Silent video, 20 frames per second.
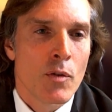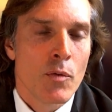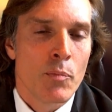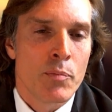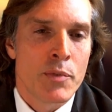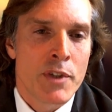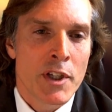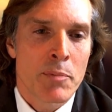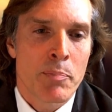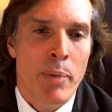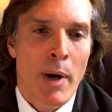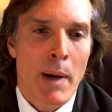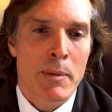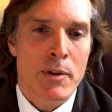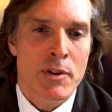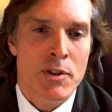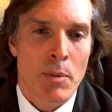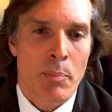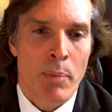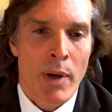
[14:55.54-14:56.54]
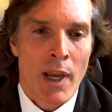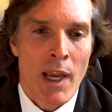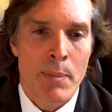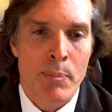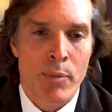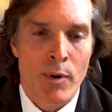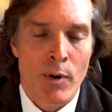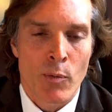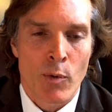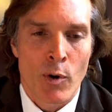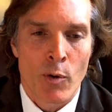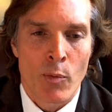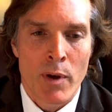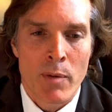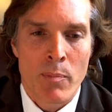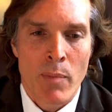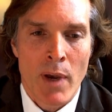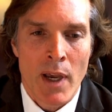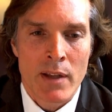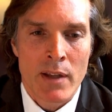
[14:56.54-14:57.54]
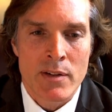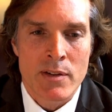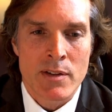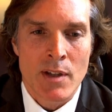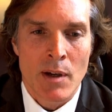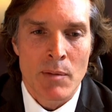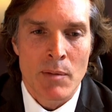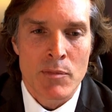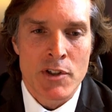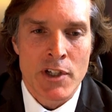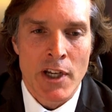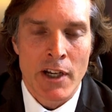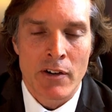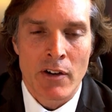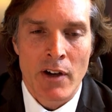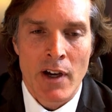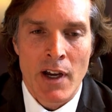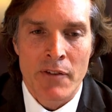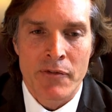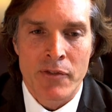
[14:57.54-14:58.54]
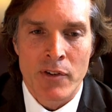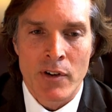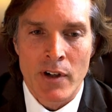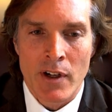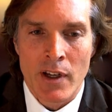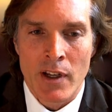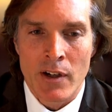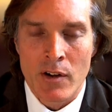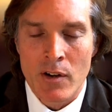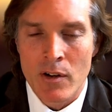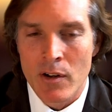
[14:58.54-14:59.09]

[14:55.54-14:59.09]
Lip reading: did publish a paper where we made some general effort at